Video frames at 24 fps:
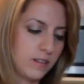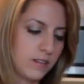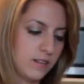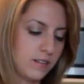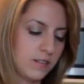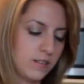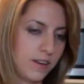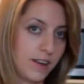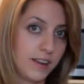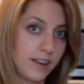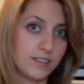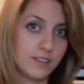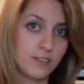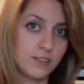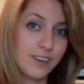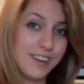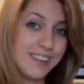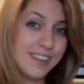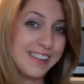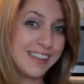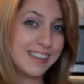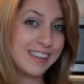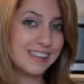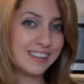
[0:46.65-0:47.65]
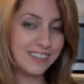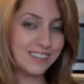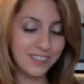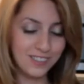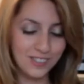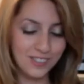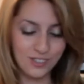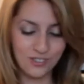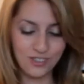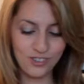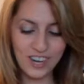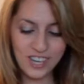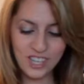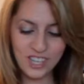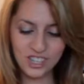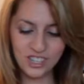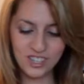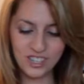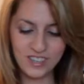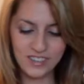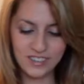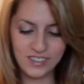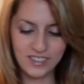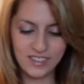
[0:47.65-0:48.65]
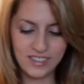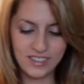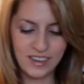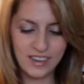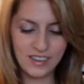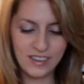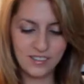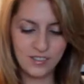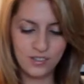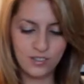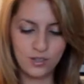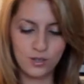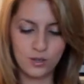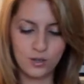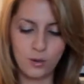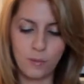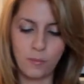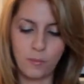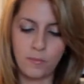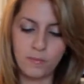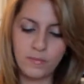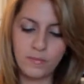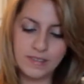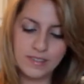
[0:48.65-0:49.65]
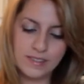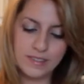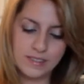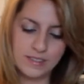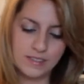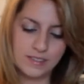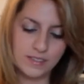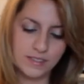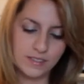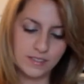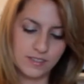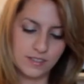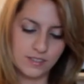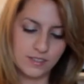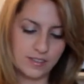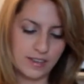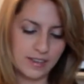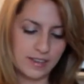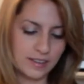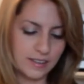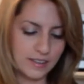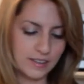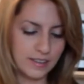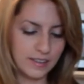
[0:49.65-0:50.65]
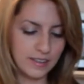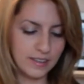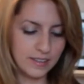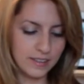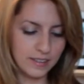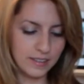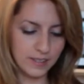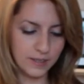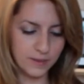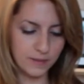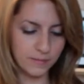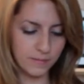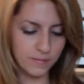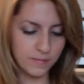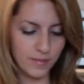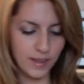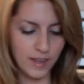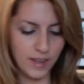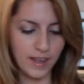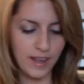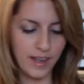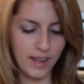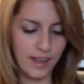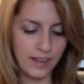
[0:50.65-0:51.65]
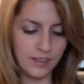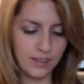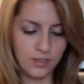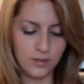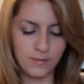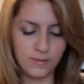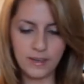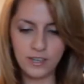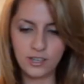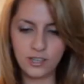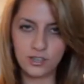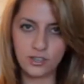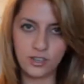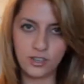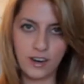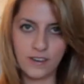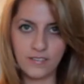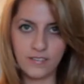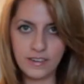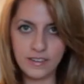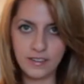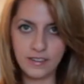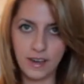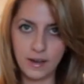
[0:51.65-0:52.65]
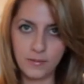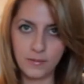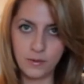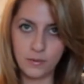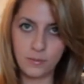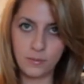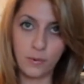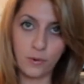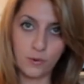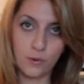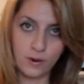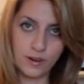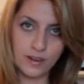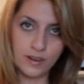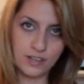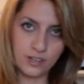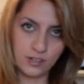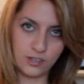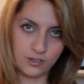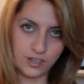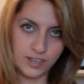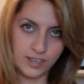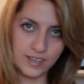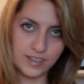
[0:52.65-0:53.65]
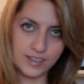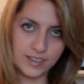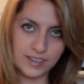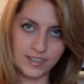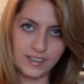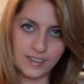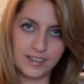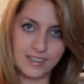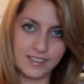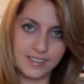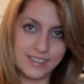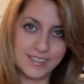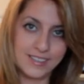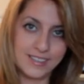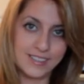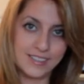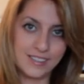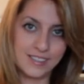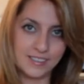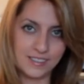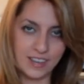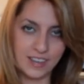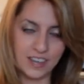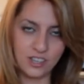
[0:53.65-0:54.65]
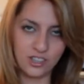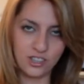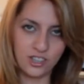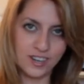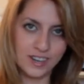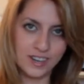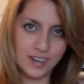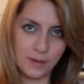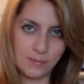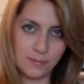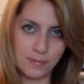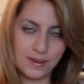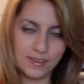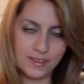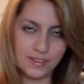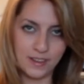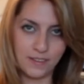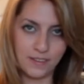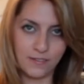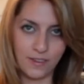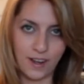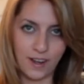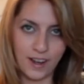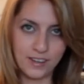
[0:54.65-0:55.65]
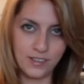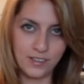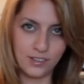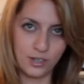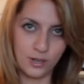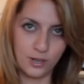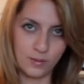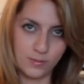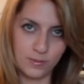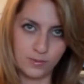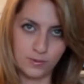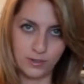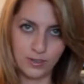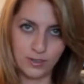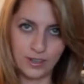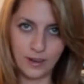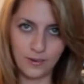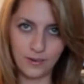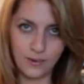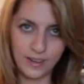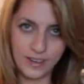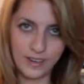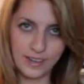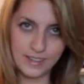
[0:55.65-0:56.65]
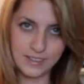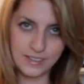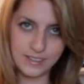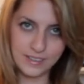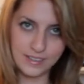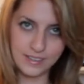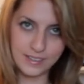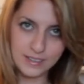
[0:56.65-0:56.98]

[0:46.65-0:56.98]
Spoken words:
Okay, so then in the instructions it says to tilt this and to make sure every time you pour in a drink it's touching a piece of ice cube, so that way it